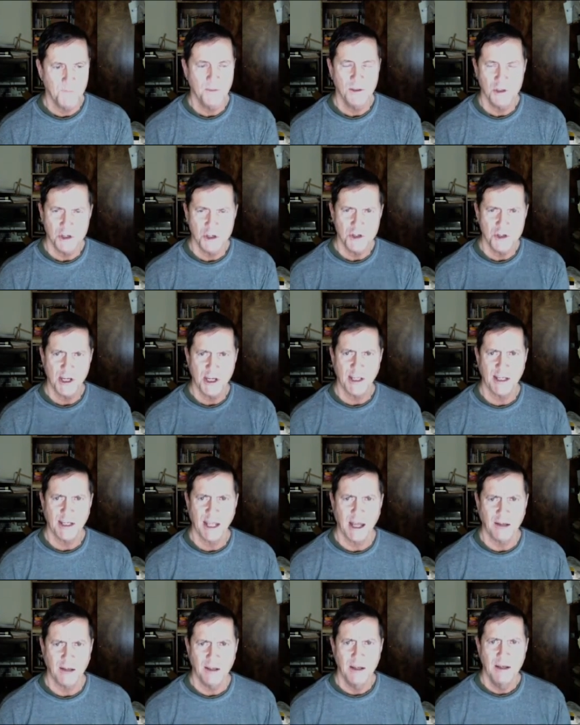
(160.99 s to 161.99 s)
Just check it
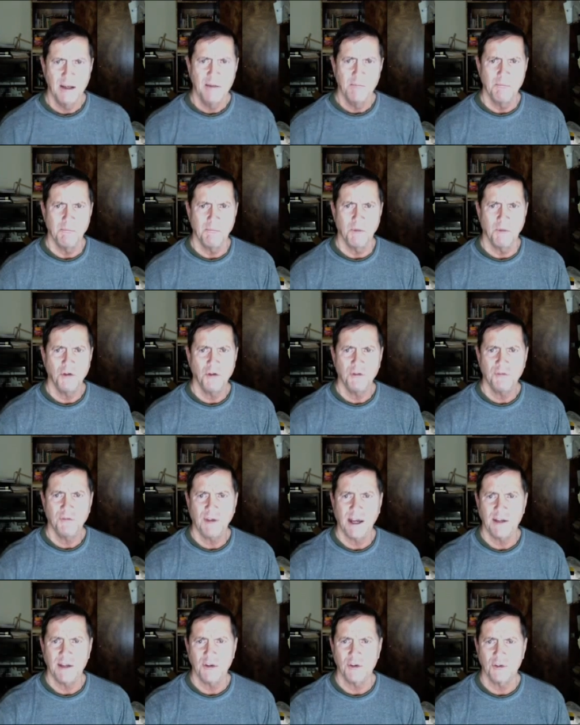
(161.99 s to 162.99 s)
out. Most
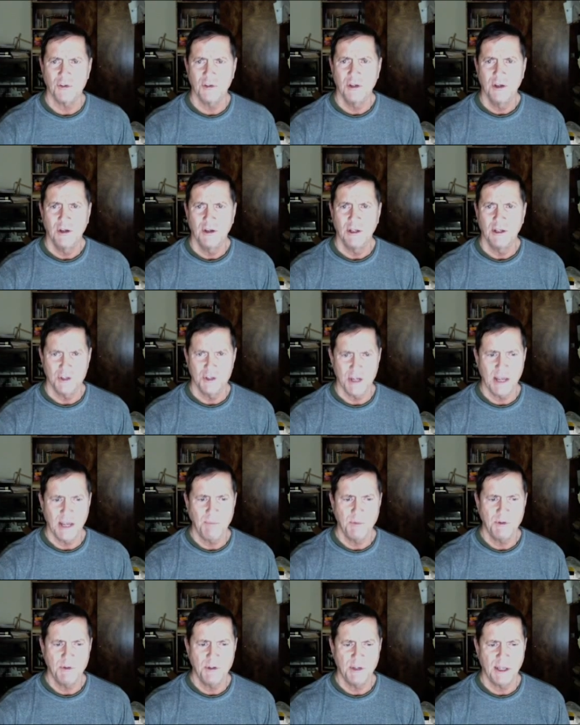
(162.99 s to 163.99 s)
fighters and
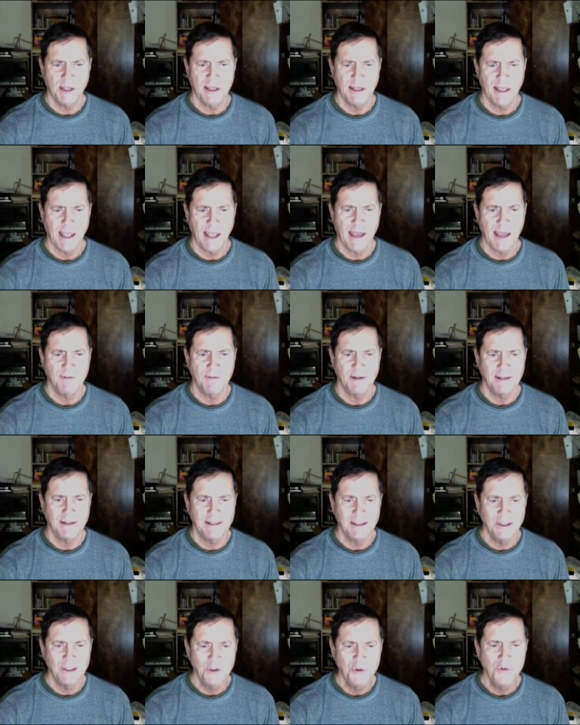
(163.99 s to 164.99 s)
champions today have a
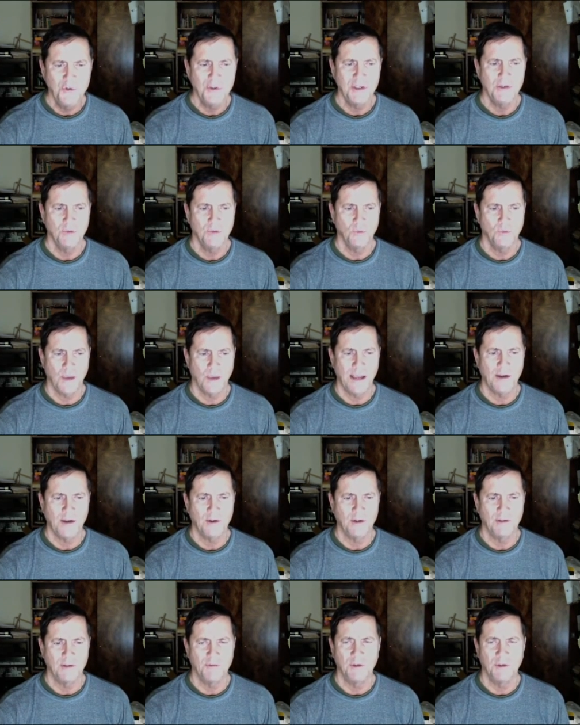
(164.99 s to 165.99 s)
losing
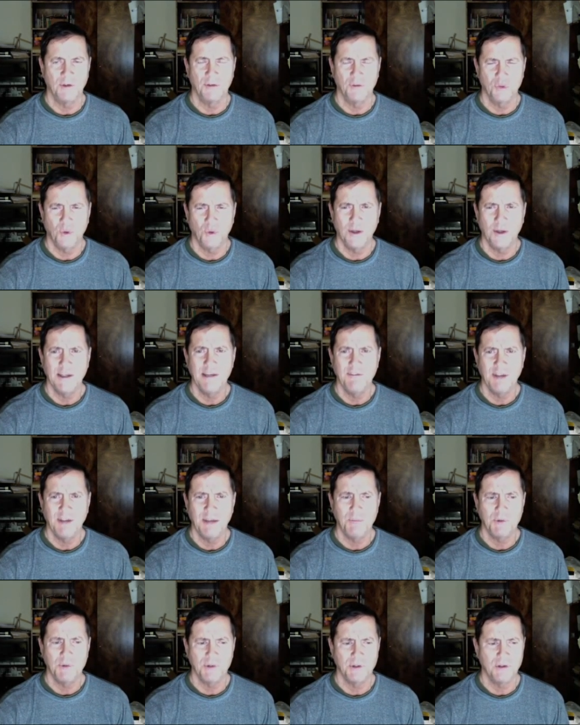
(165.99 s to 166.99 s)
record of
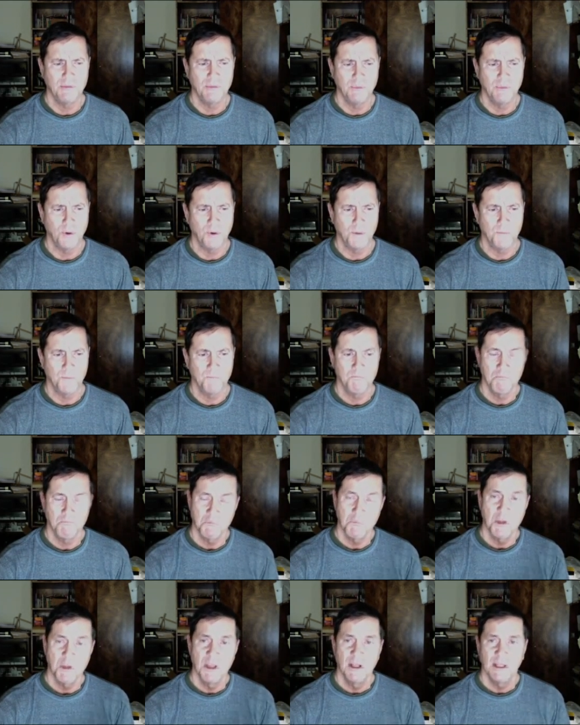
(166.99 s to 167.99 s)
25% or more.
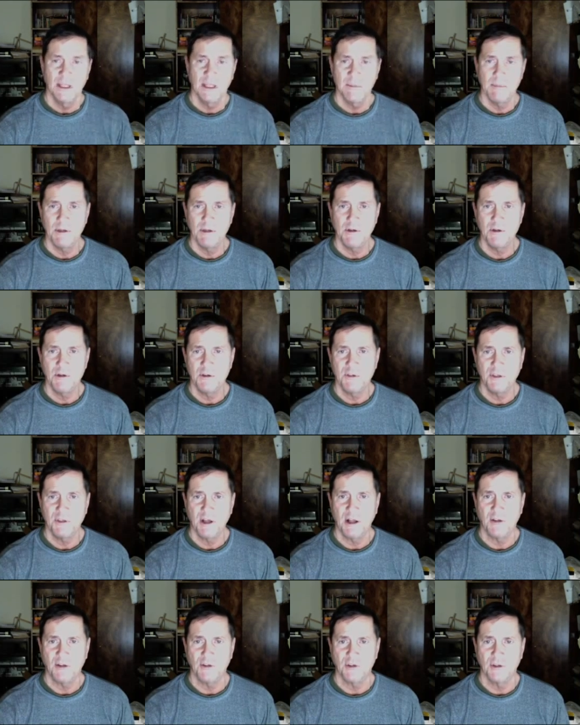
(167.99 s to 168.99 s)
Let me know your
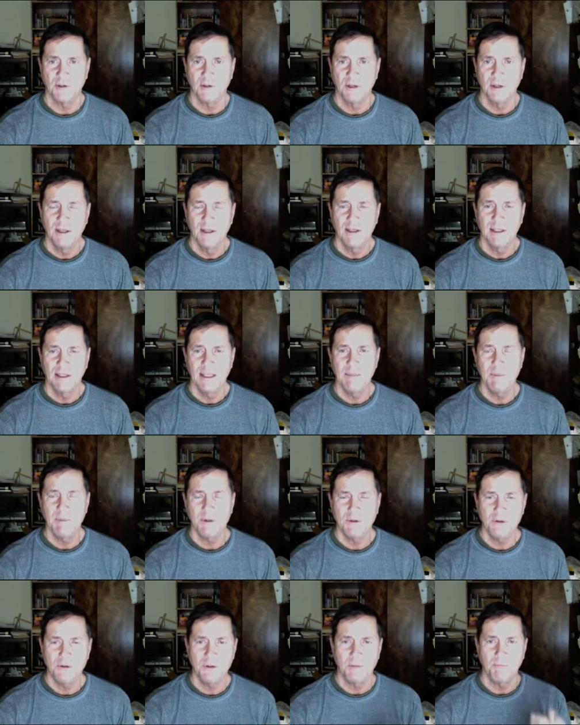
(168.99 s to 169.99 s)
thoughts and Keep it
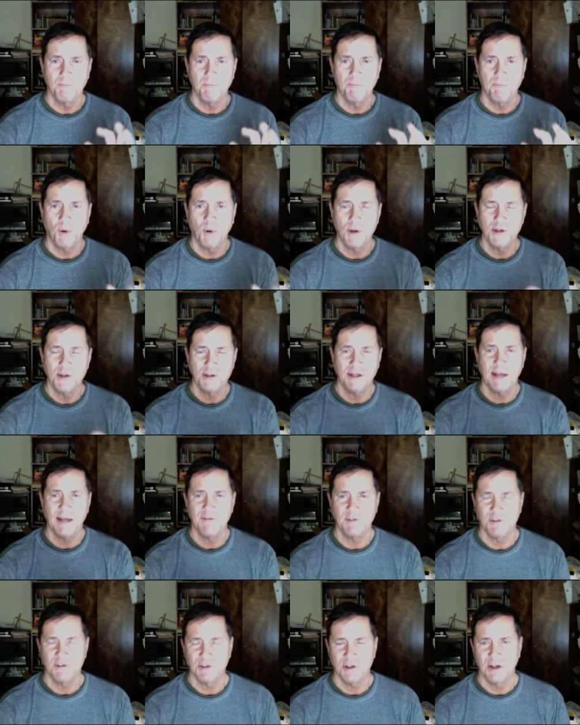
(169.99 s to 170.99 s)
to the points that I've
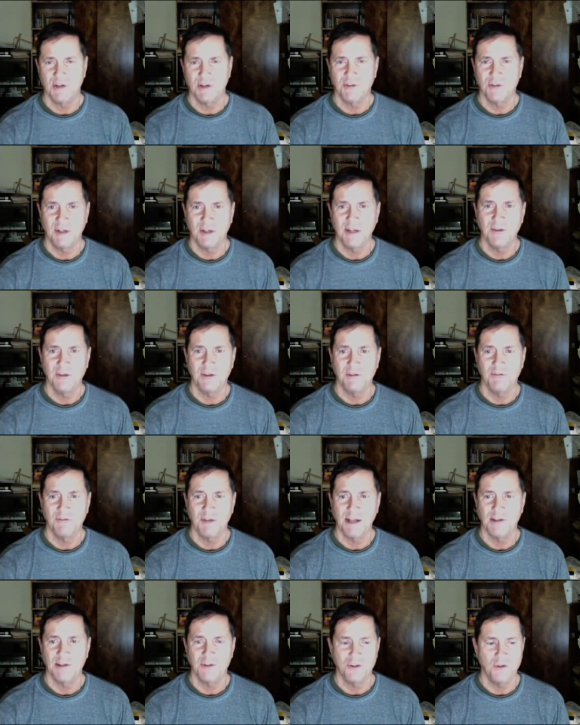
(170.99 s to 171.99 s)
discussed, not to the
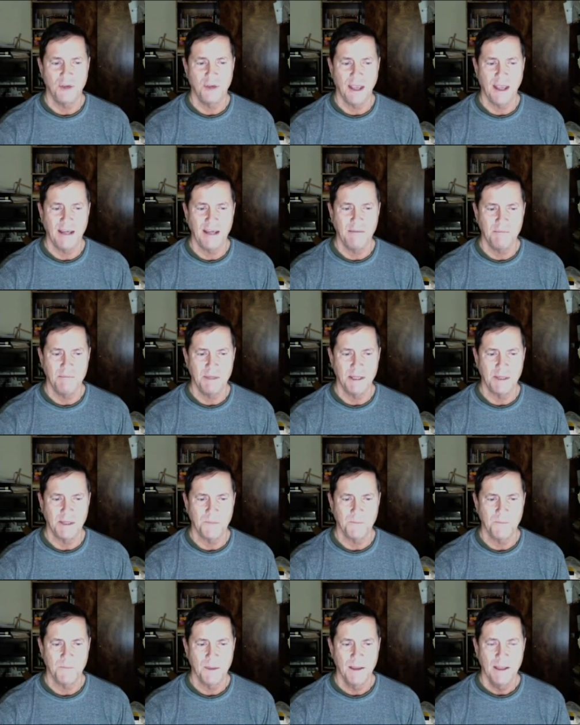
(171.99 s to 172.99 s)
fact that you hate me.
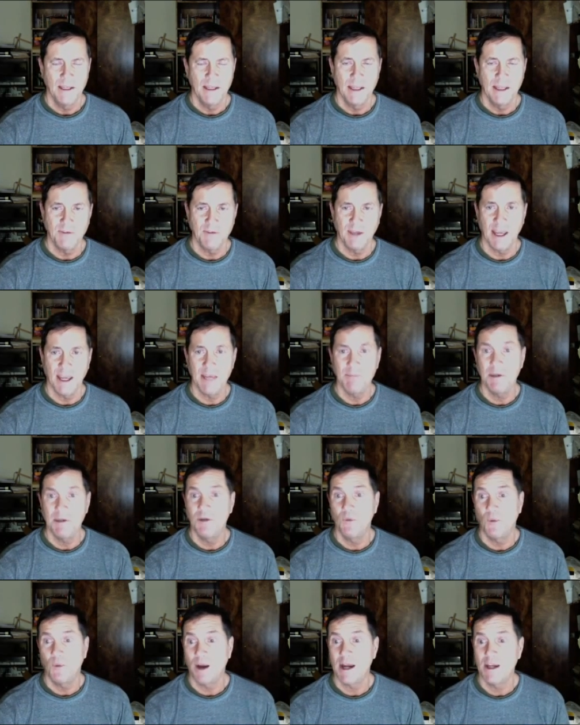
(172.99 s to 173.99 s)
If you hate me,
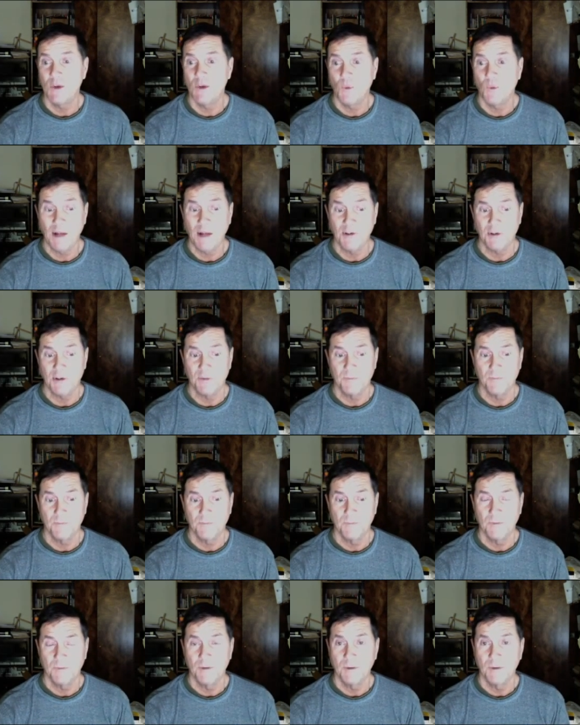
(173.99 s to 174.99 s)
why are you watching?
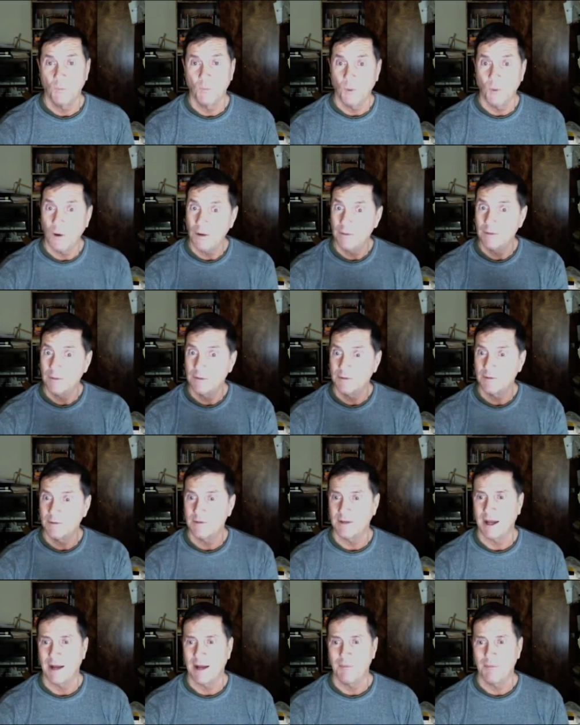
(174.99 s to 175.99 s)
What? Stop